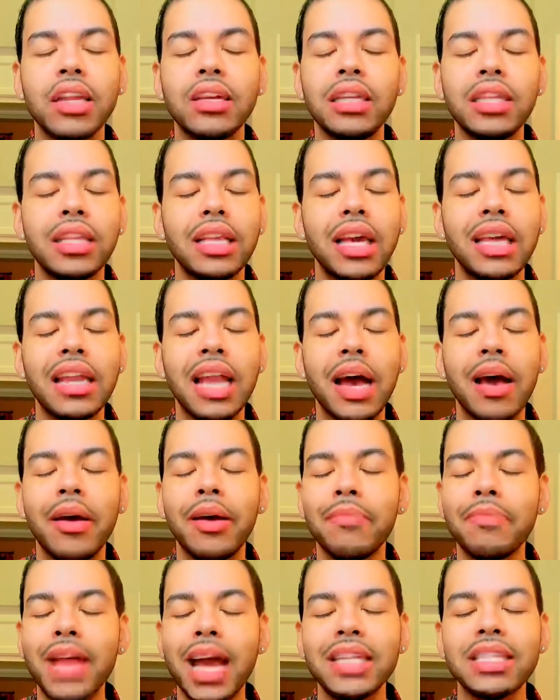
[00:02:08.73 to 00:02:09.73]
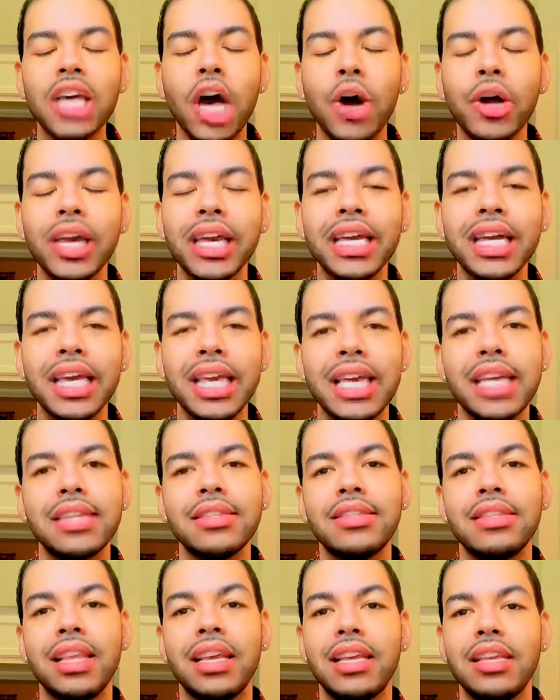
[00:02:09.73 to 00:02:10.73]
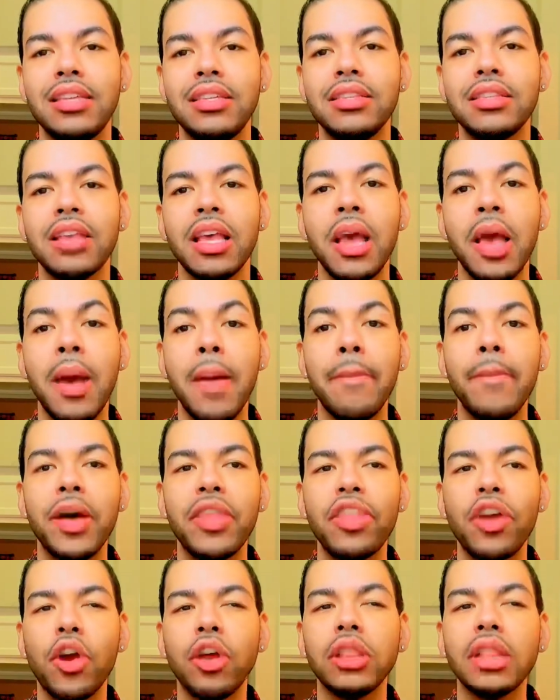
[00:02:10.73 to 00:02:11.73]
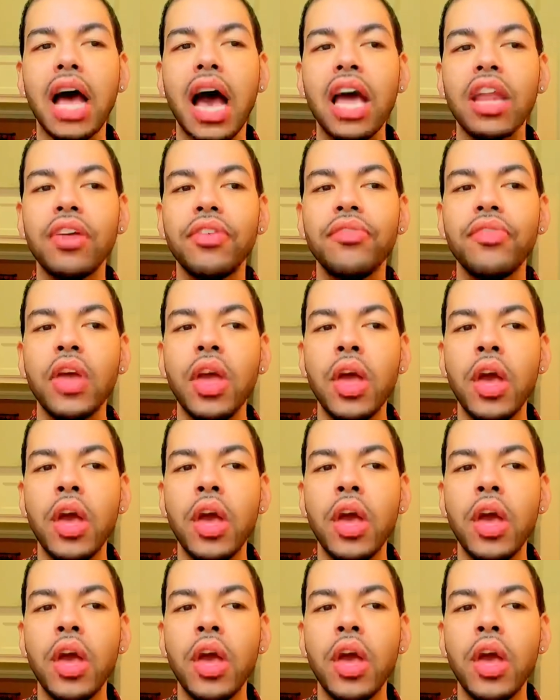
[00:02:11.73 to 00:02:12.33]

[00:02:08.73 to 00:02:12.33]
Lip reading: and I'm not talking against these, but there are a lot of